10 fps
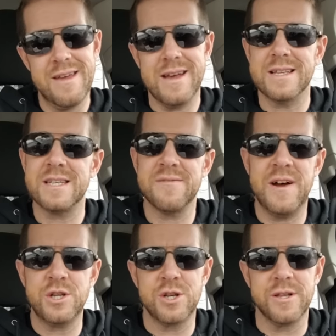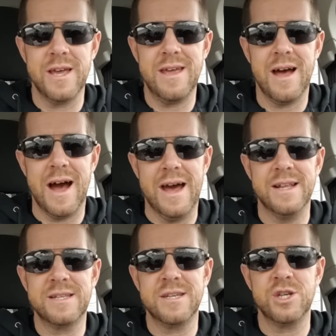He says, eventually, I had a
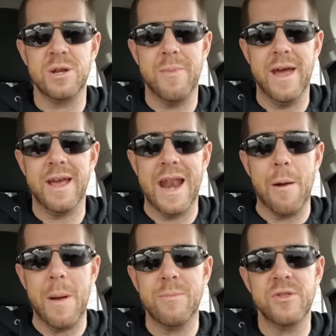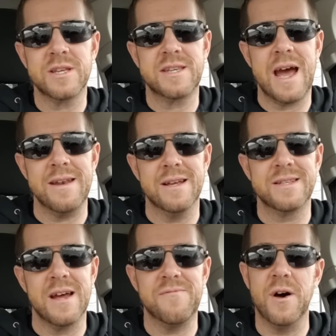decision to make, and I remember the sadness
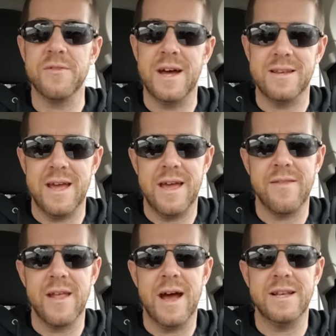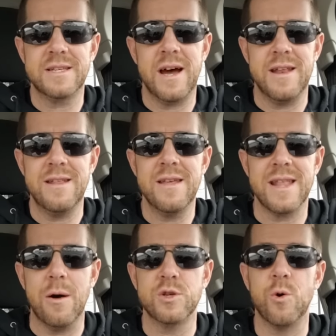that I felt that day that I decided
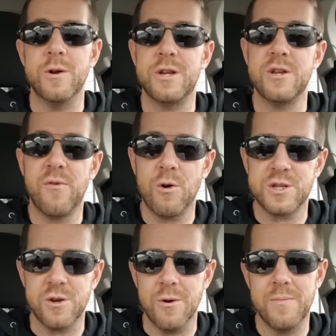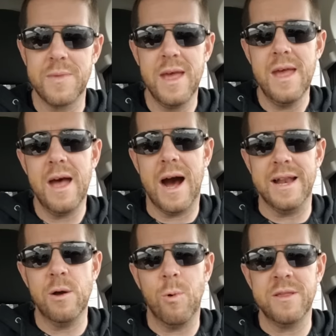that I was going to divorce her. I
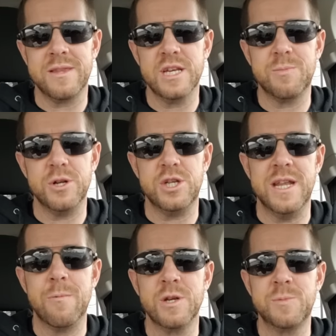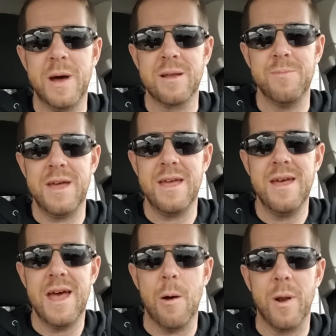didn't want this, but she didn't respect me,
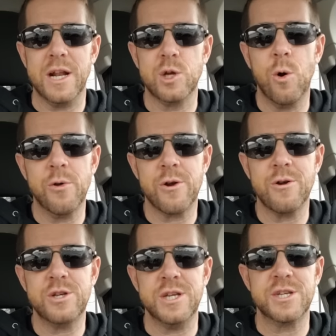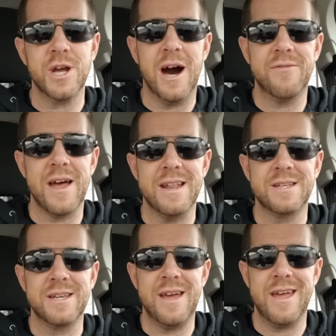and when I told her, she scoffed at it,
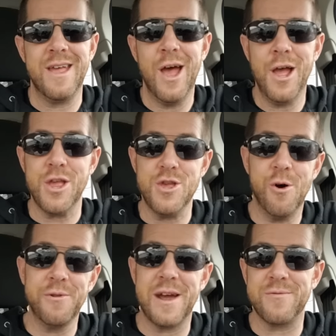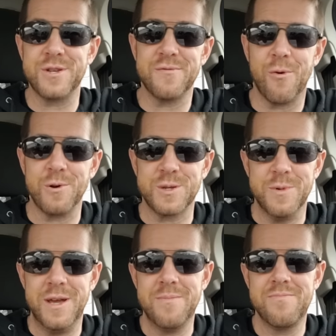saying, "You'll never divorce
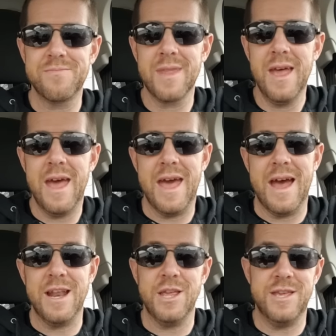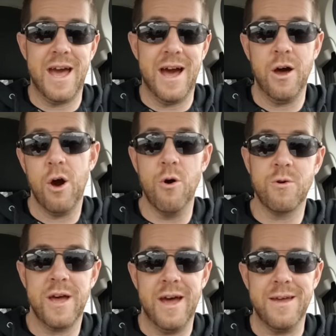me," and "Yeah,
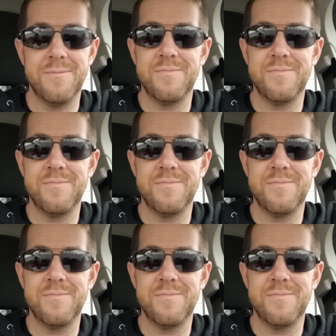okay."